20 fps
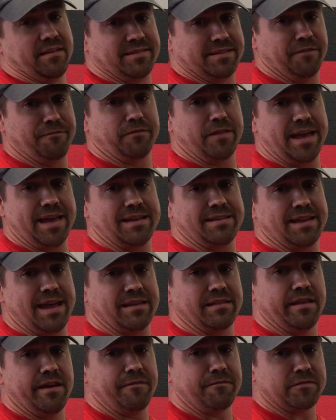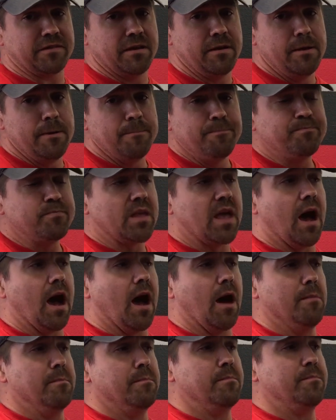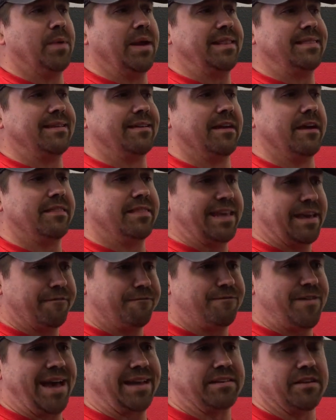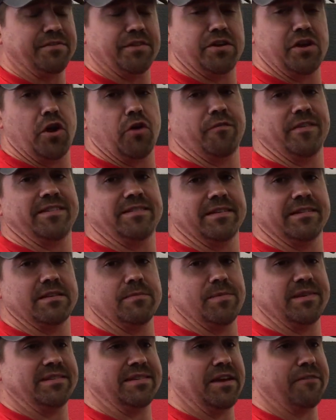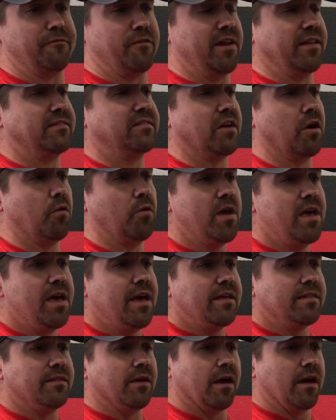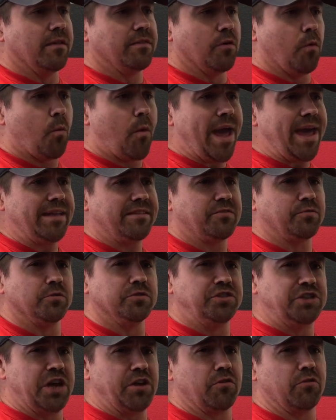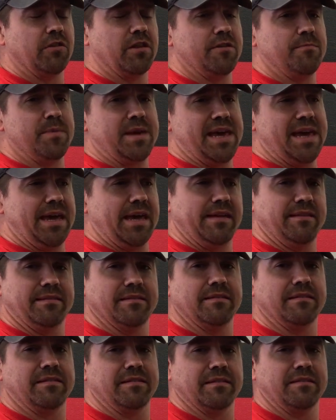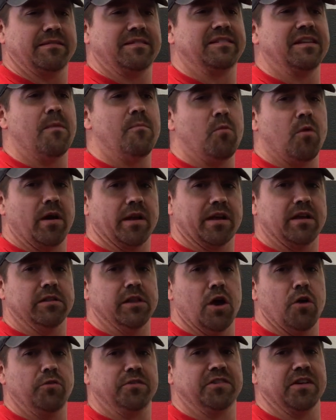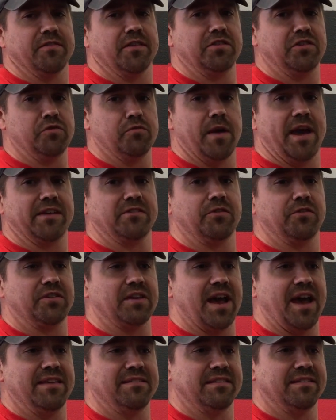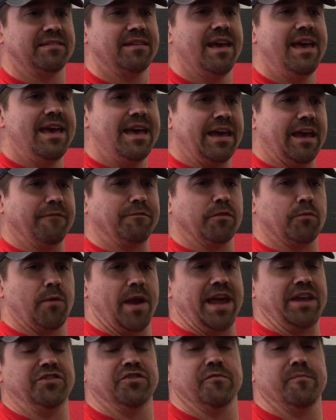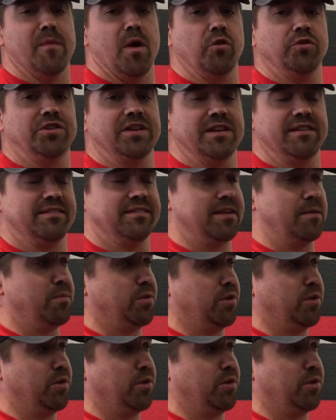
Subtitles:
on a stiff-legged deadlift, but the effect on the nervous system is different. So the weights will generally be somewhat close on the two exercises if the range of motion is